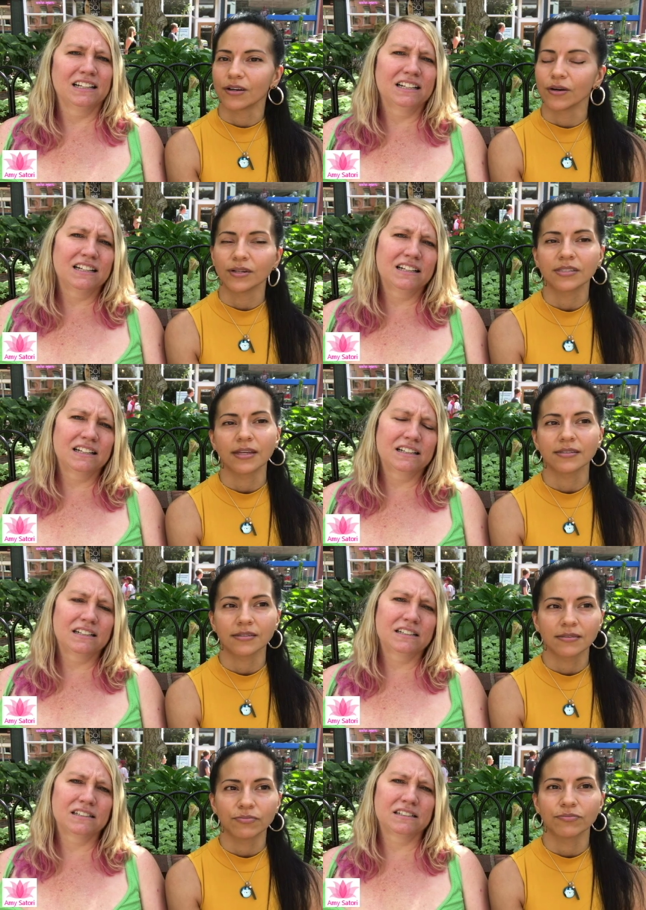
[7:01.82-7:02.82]
Speaker 1: know, it's
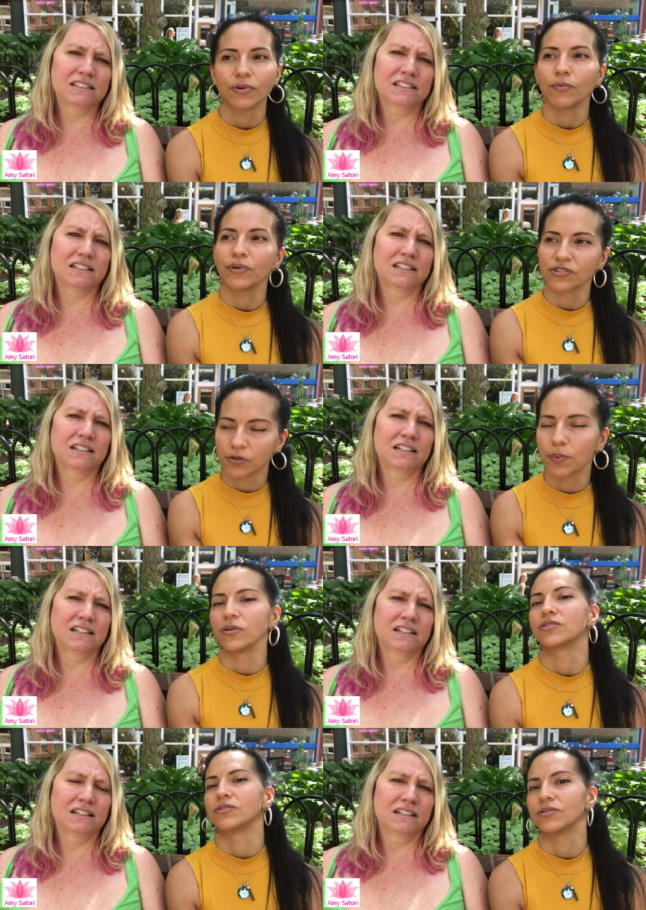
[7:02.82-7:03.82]
it's what we're
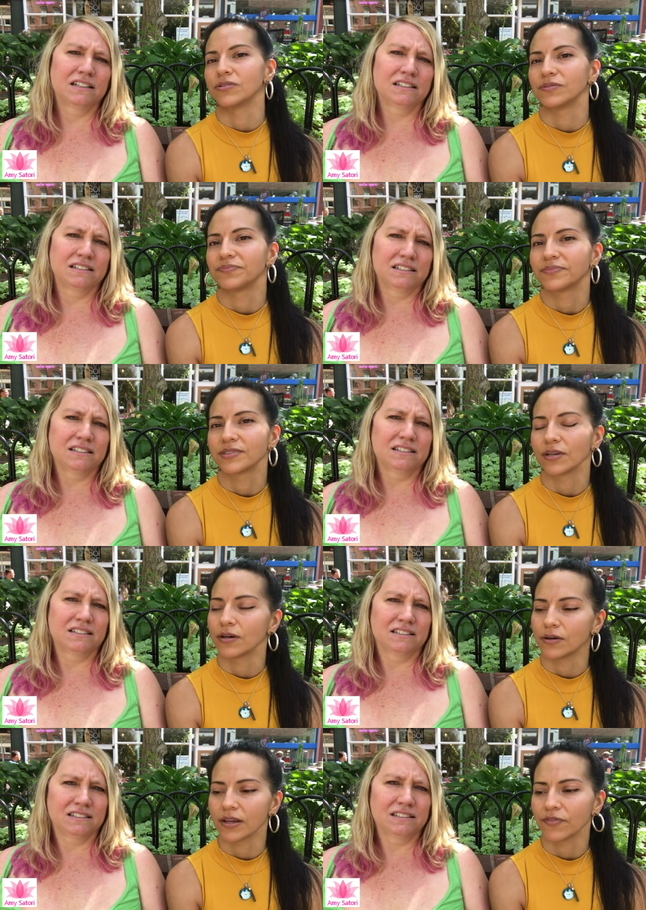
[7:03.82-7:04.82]
supposed to do.
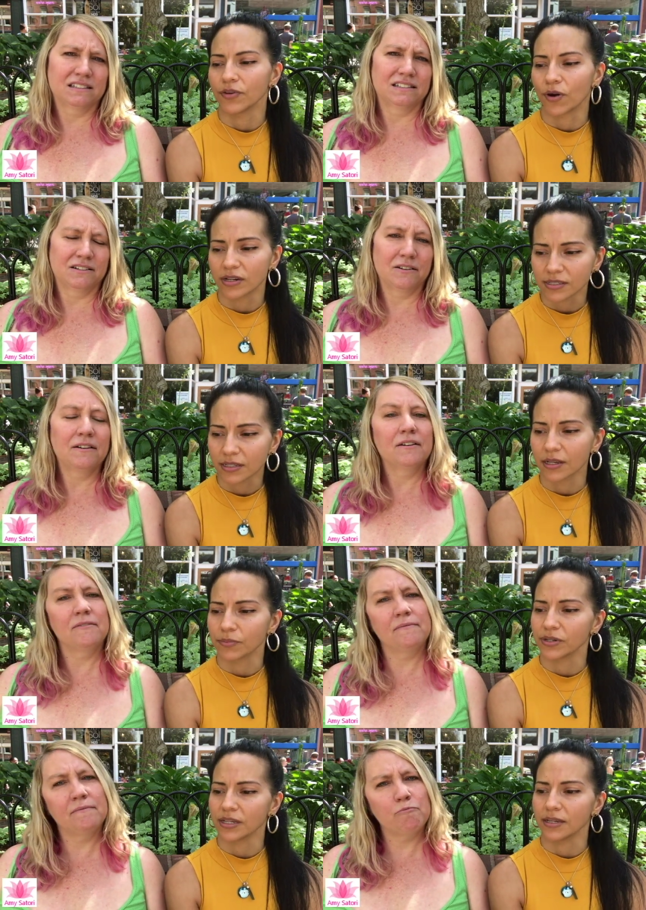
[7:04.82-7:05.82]
So if you are a
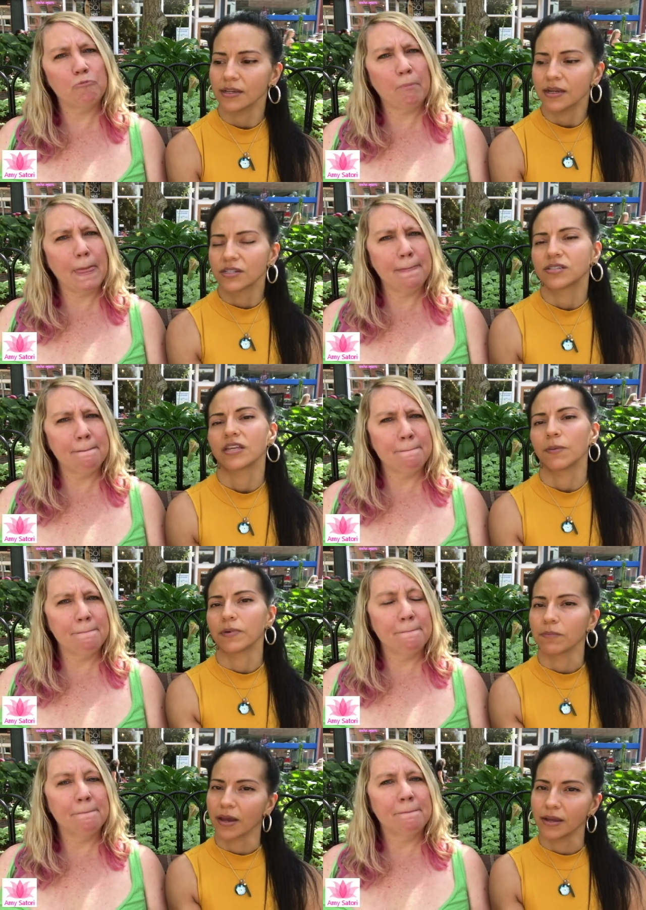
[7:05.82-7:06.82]
celebrity, just
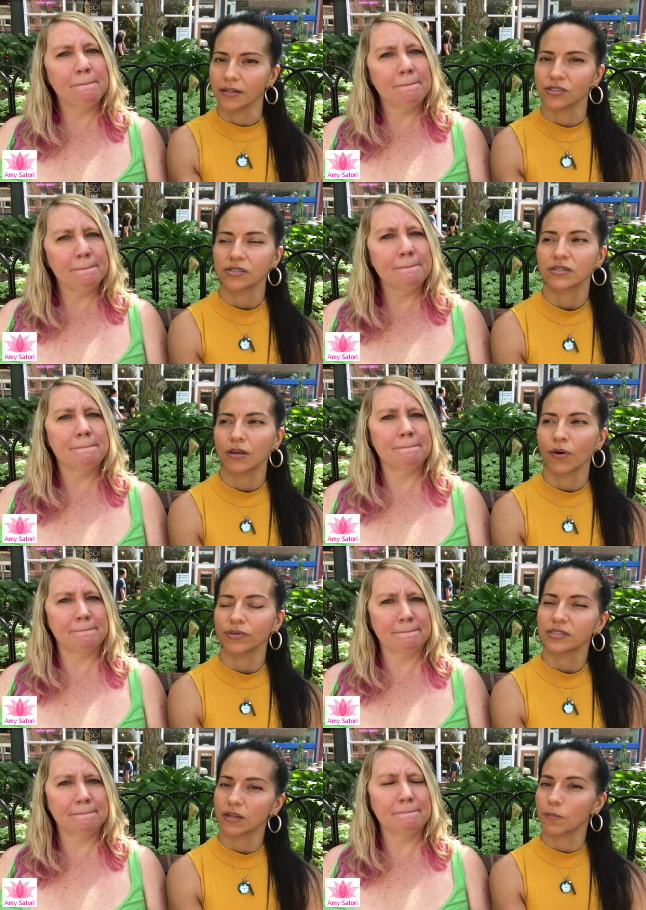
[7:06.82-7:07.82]
keep in mind, just
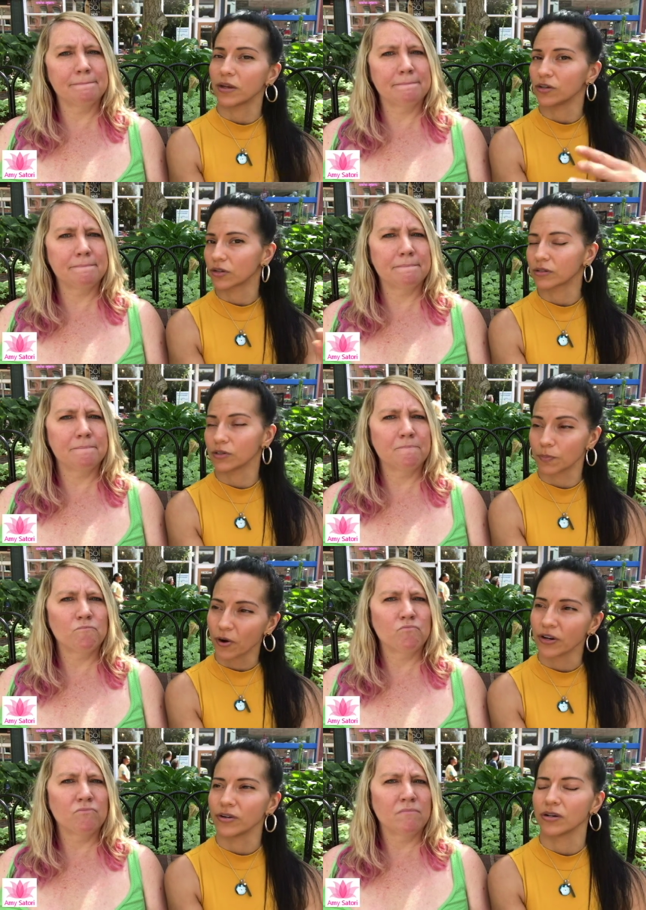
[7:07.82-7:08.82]
always think about your, your
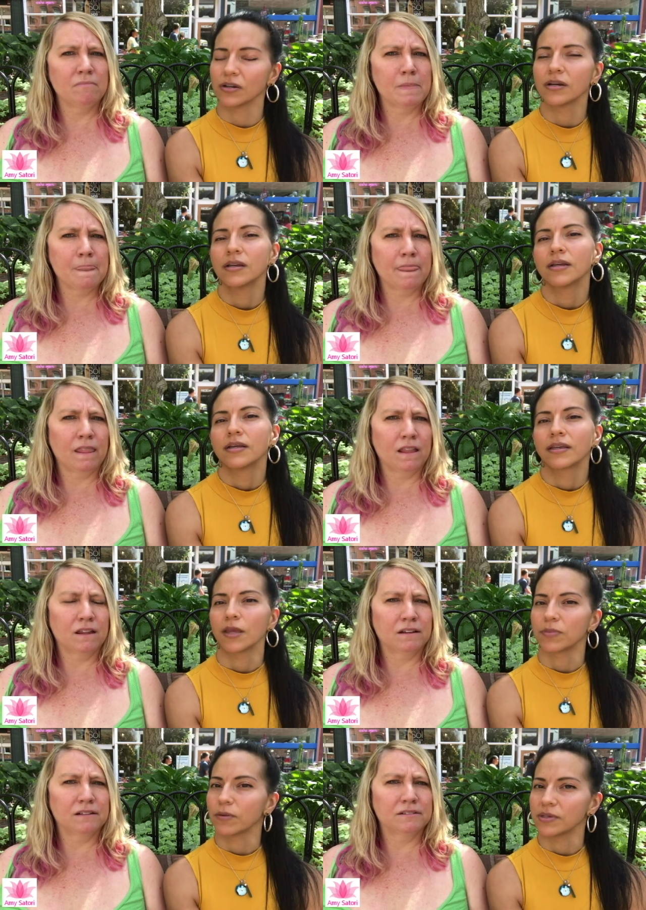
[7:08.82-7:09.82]
partner,
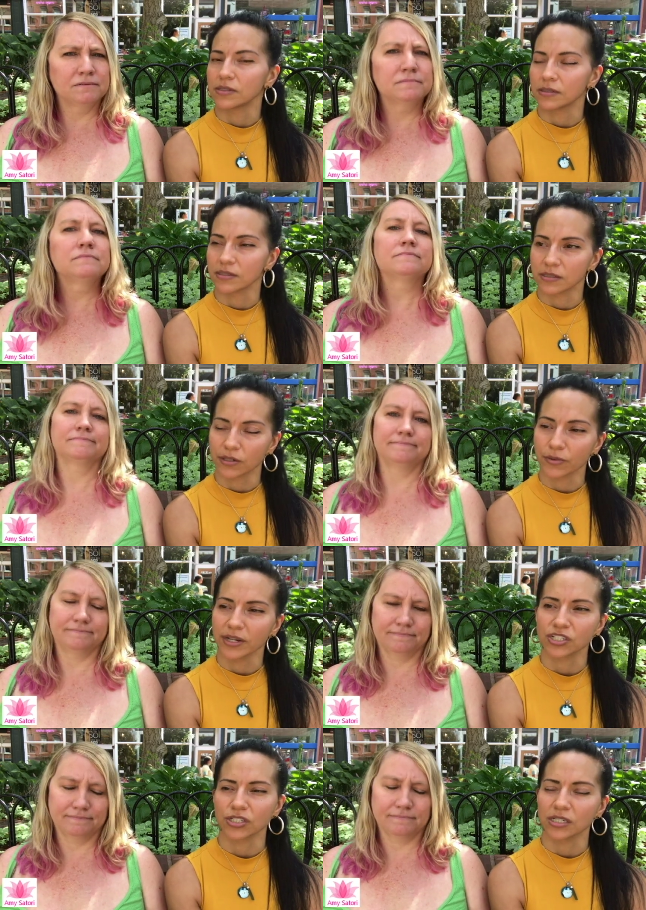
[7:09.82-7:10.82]
keep them into
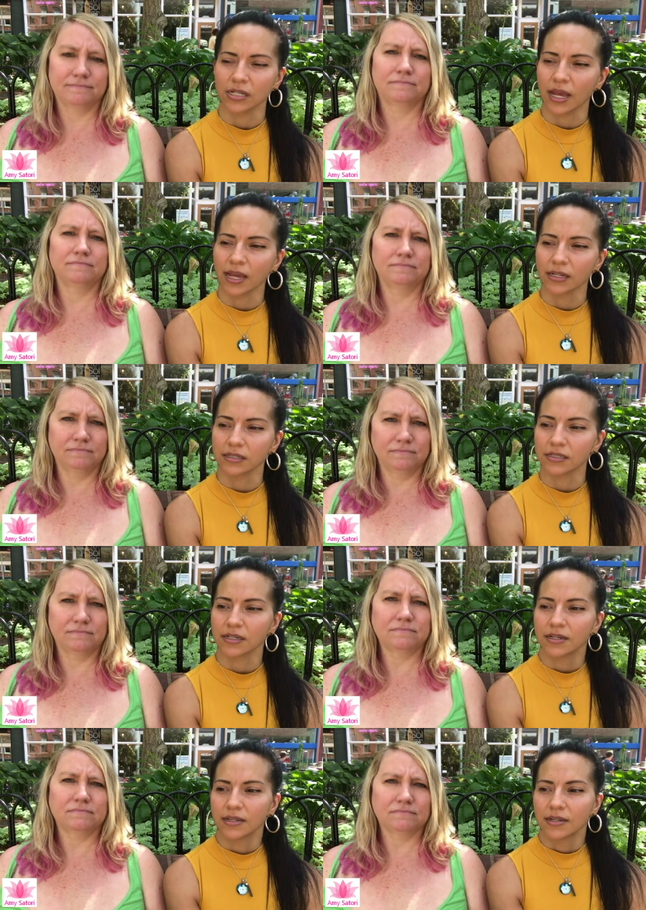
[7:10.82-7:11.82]
consideration
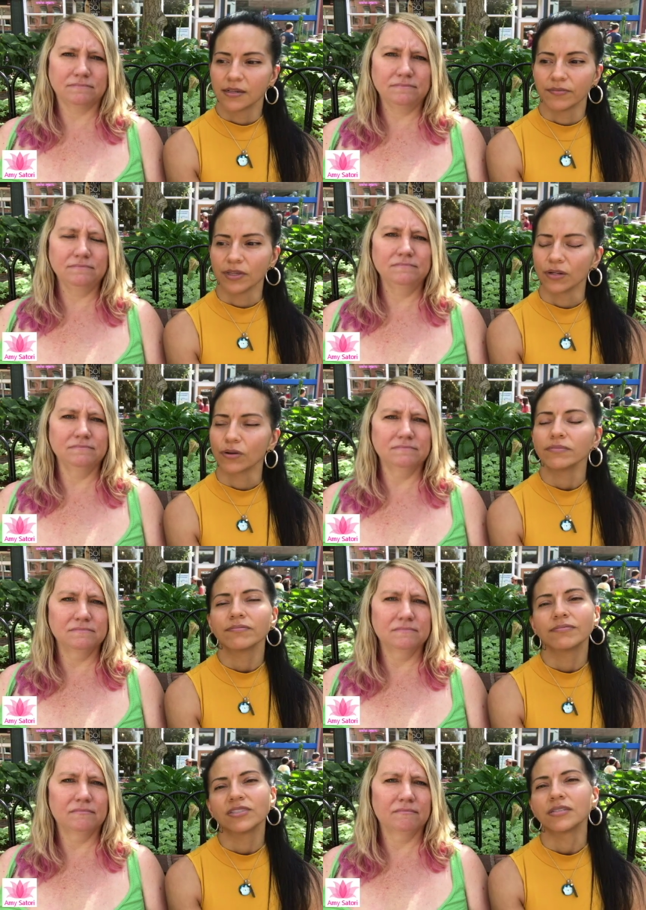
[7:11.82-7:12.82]
and you know,
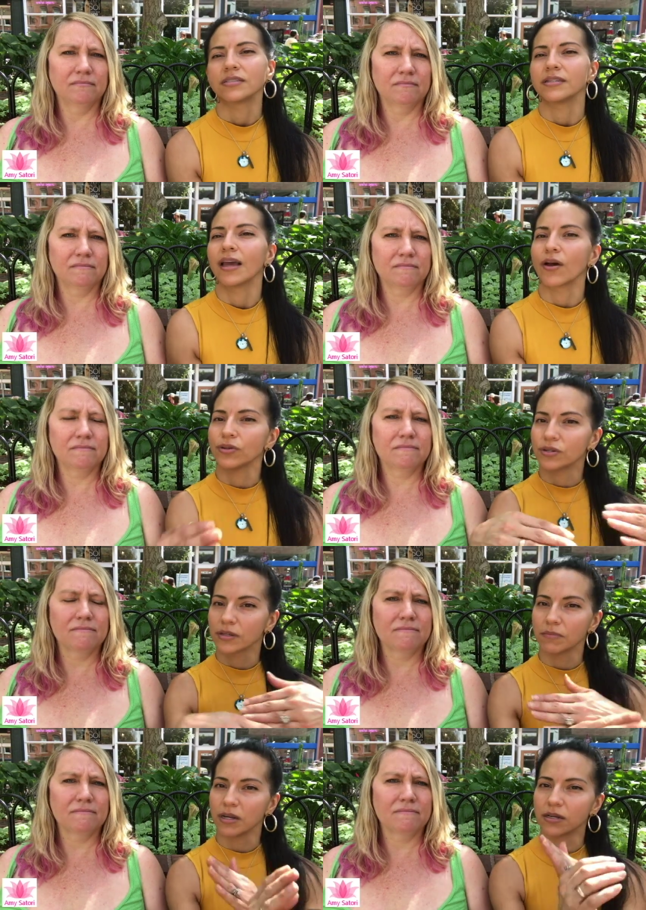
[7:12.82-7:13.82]
just see how you
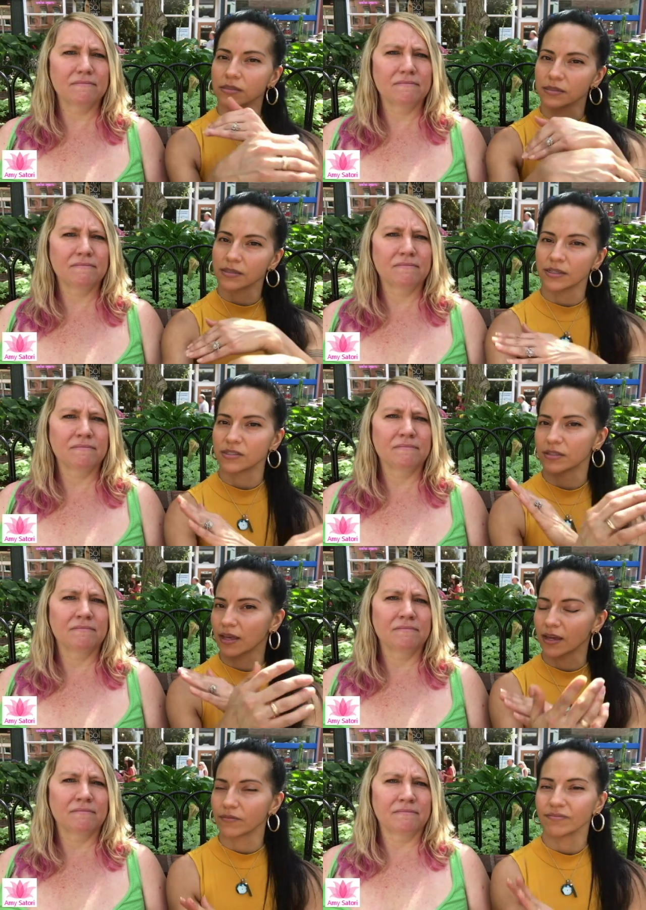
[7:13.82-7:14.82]
can meld into
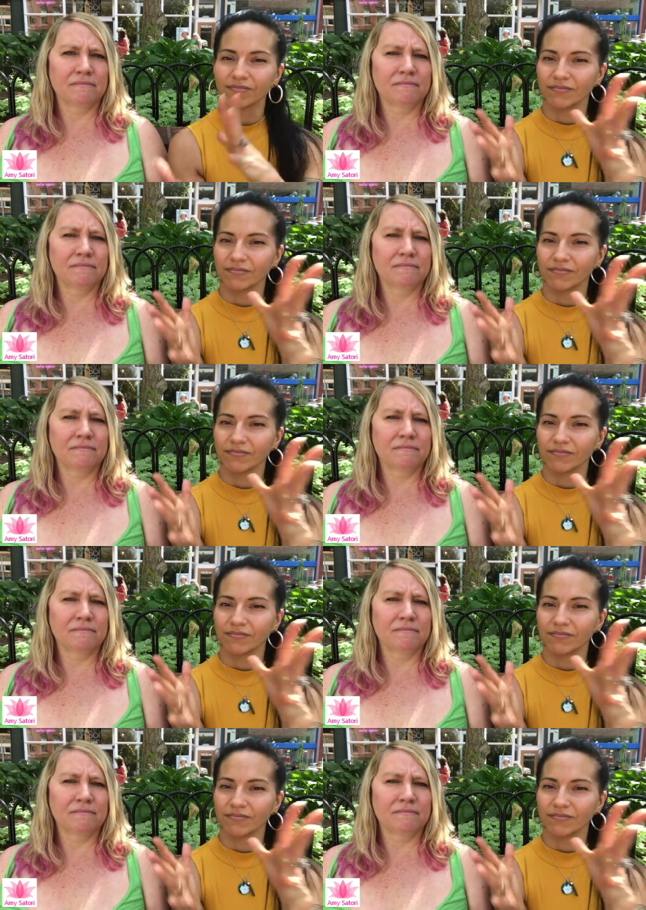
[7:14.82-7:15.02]
that